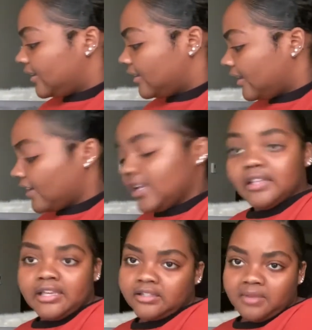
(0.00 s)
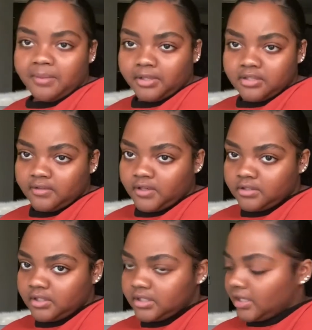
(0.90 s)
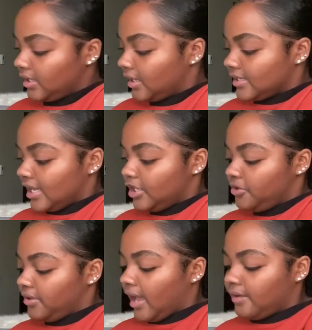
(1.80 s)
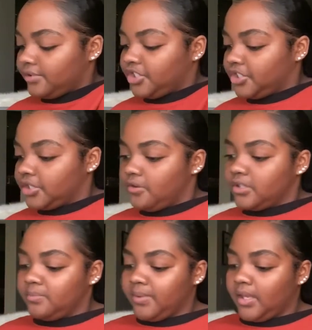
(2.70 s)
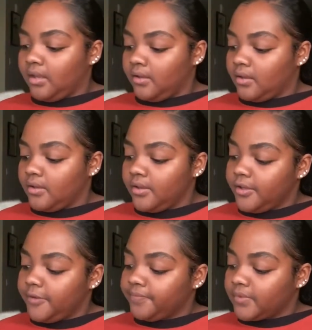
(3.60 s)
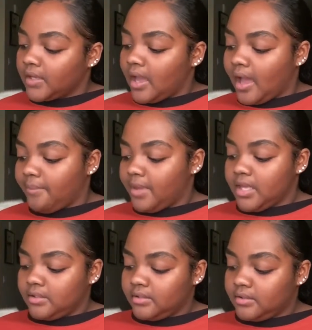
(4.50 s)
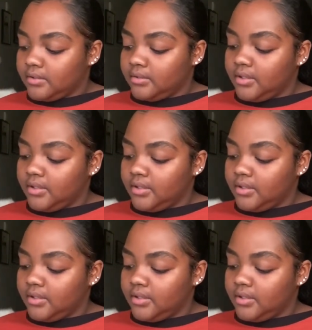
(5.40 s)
I've got some napkins over here to the side because I knew that I was just going to be a hot mess.